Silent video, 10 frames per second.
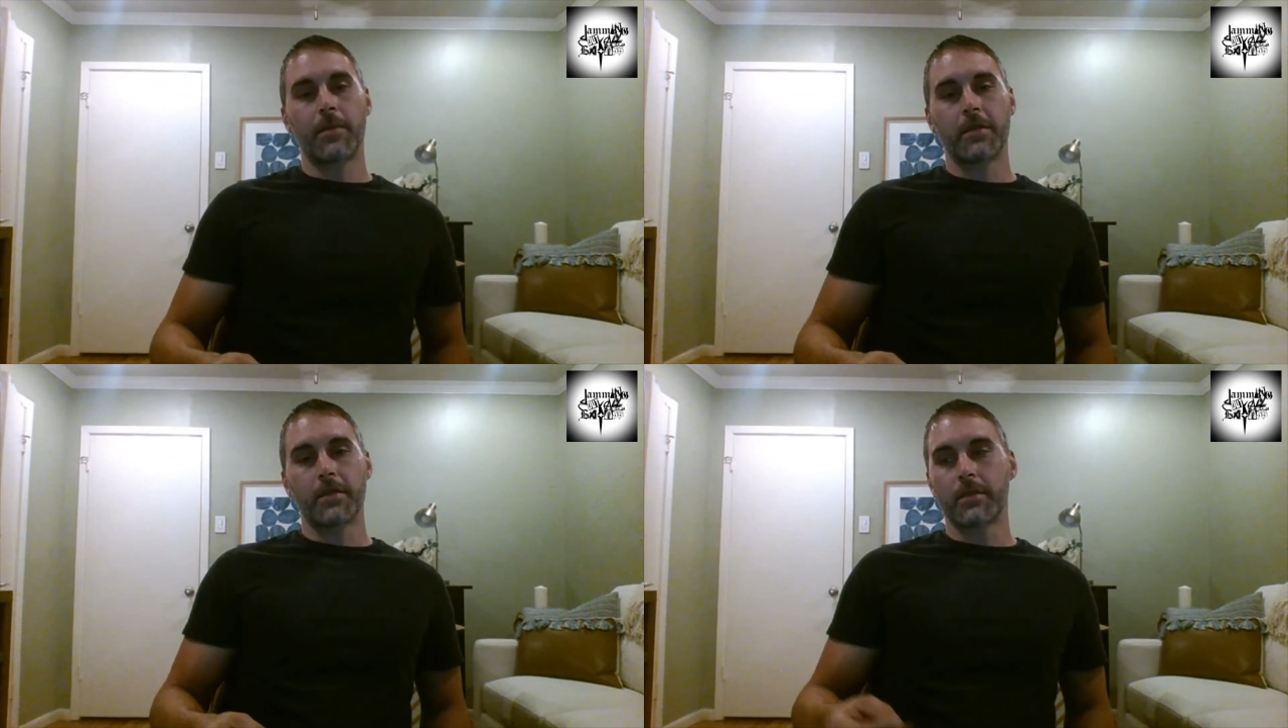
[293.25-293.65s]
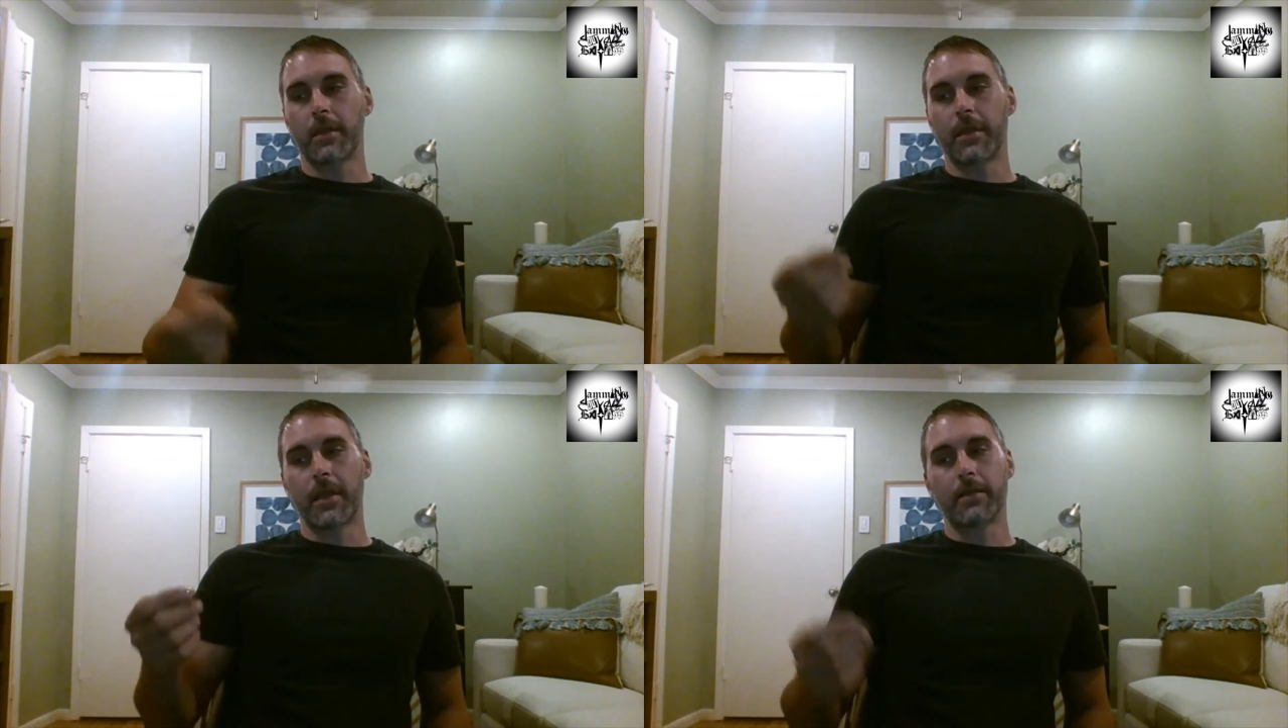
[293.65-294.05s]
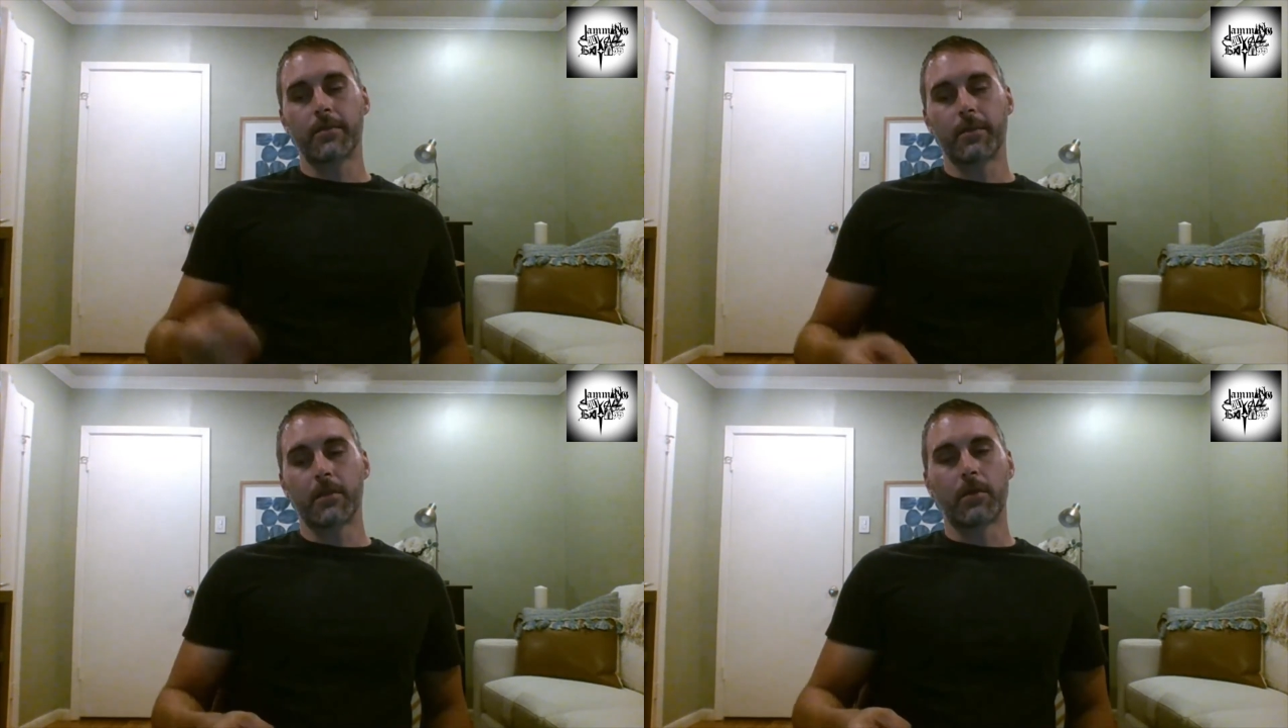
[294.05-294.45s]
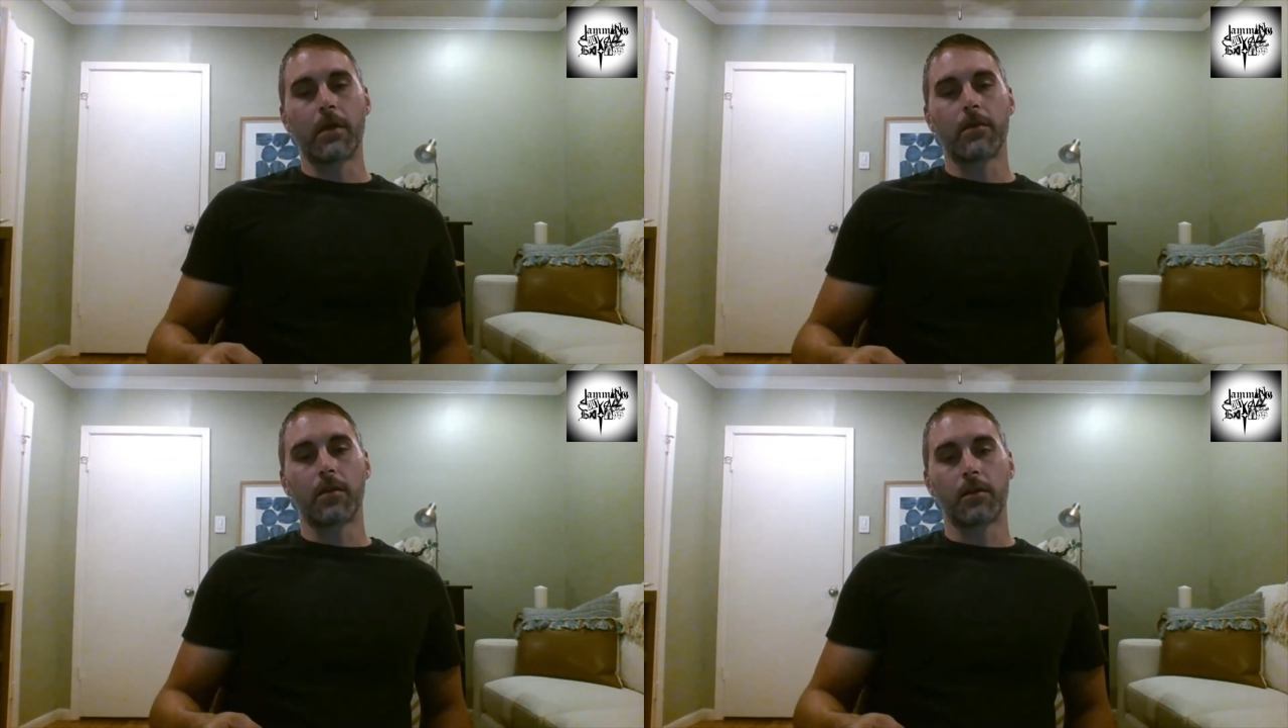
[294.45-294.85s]
It's just like hasn't been
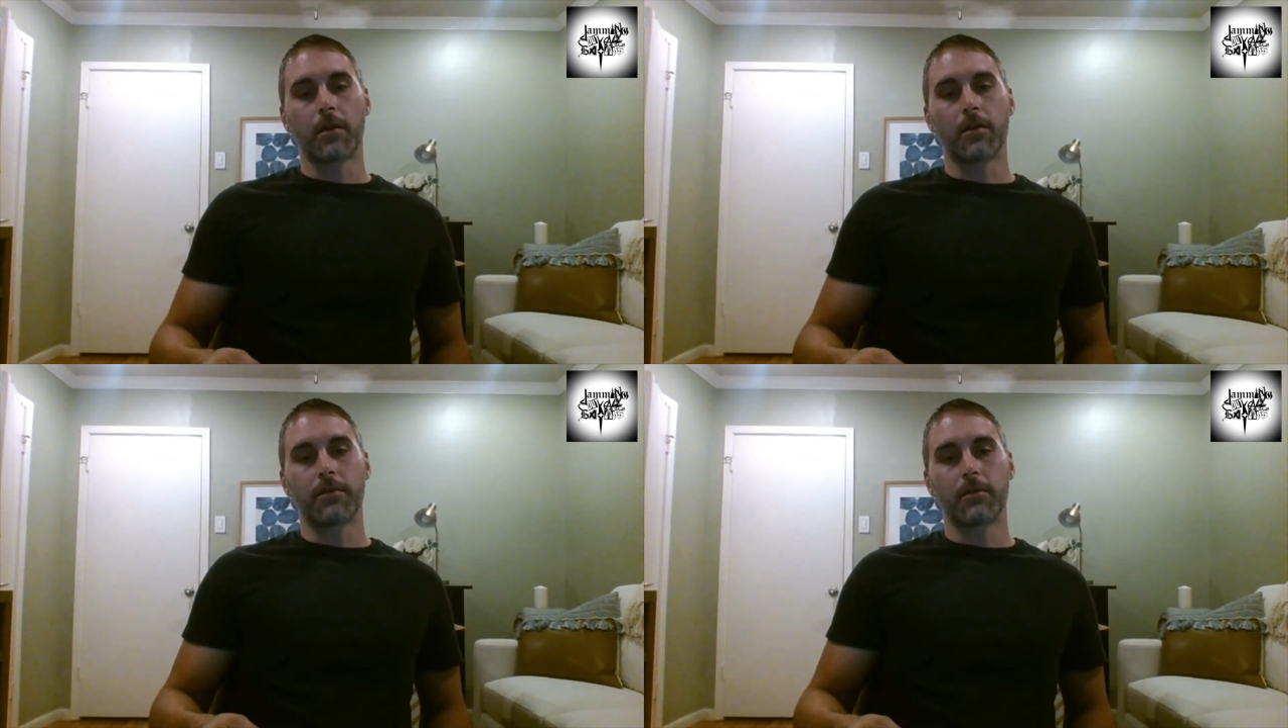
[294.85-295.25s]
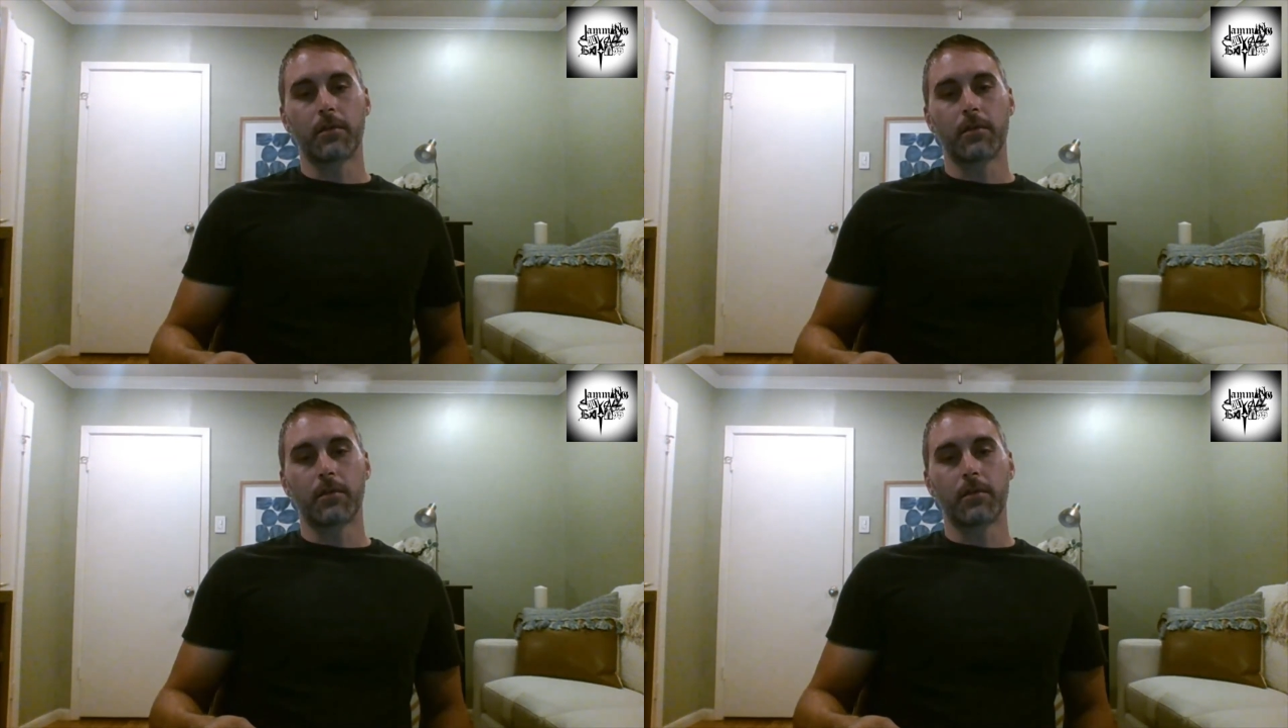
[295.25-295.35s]
around long enough.